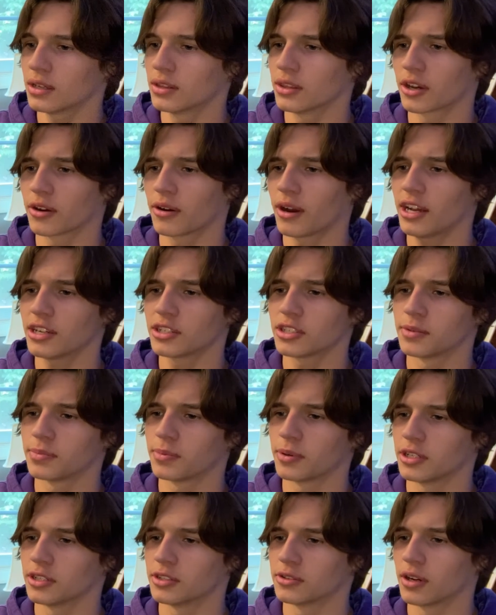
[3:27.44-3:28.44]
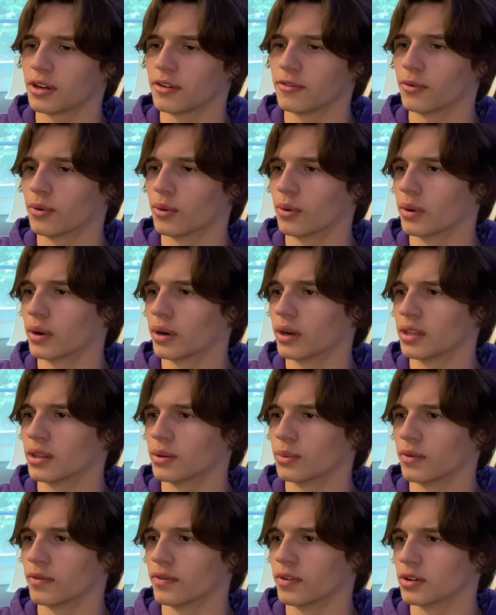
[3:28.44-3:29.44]
The crash is pretty straightforward and
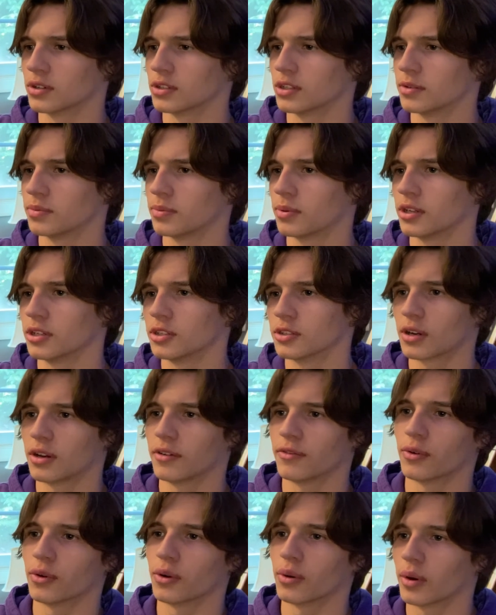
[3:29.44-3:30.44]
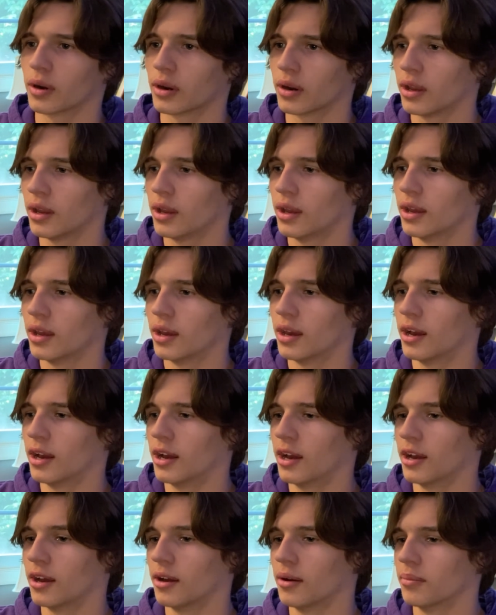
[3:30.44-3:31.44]
the reverse is pretty straightforward.
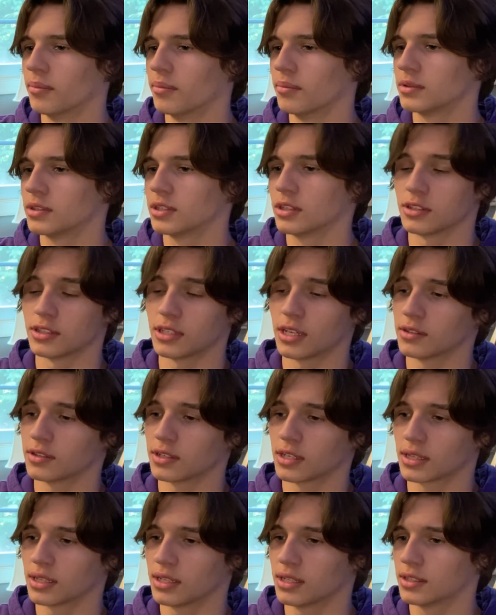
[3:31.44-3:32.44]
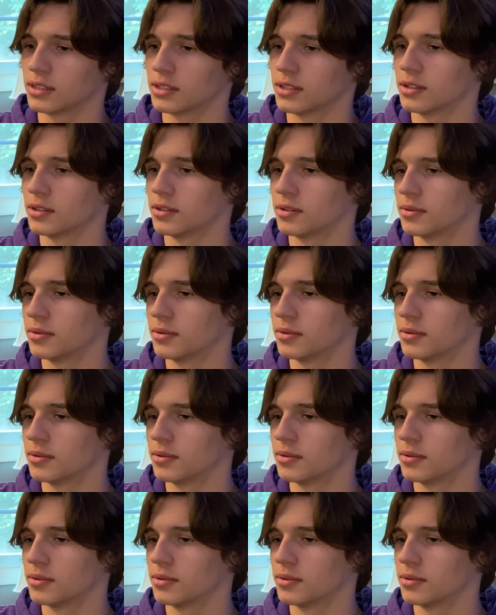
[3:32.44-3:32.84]
So it sounds like this.